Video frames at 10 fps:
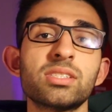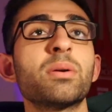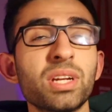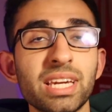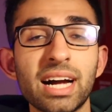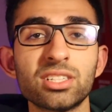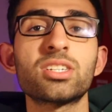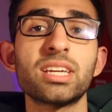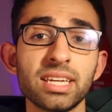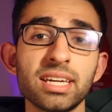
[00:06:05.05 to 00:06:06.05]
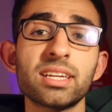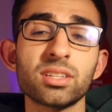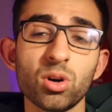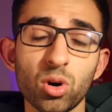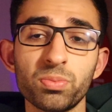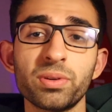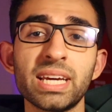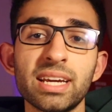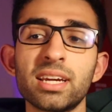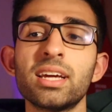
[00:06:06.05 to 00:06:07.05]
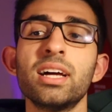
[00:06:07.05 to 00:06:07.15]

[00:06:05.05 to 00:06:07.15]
they will naturally incorporate